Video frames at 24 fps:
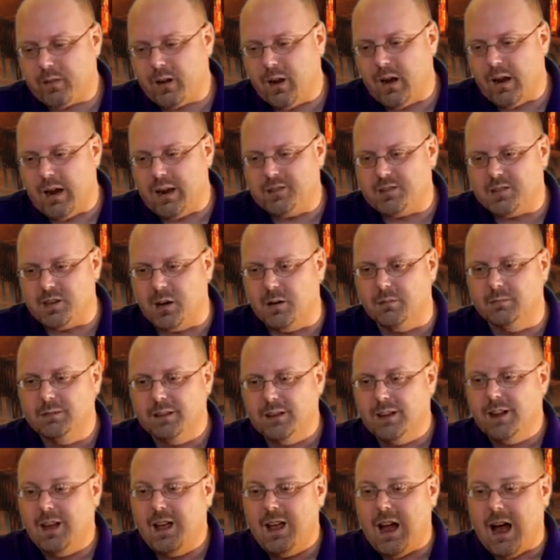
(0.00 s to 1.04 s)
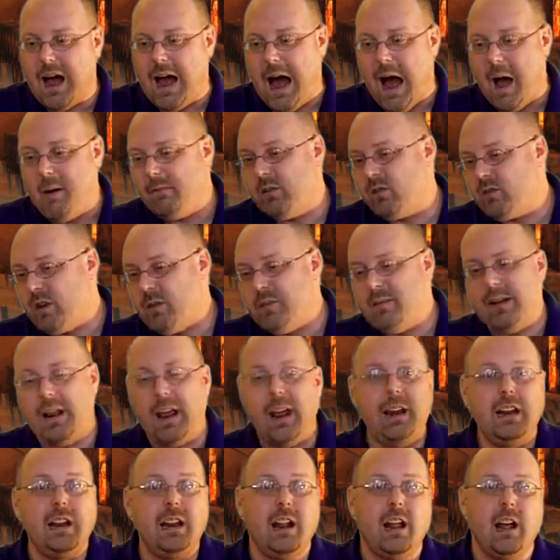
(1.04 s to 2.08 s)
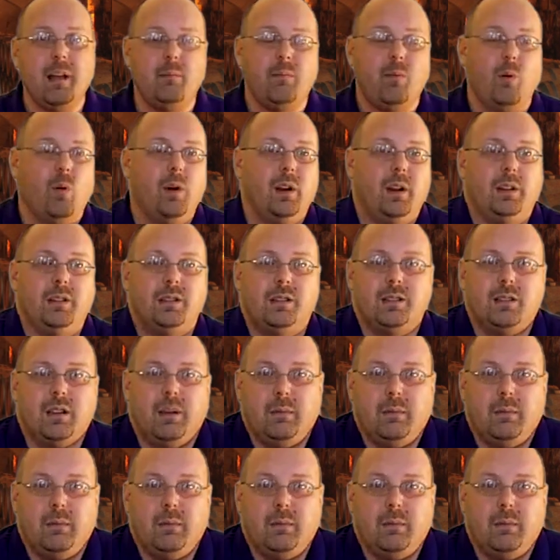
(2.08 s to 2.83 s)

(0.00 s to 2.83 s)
All right, so I'm in agreement. 89 points.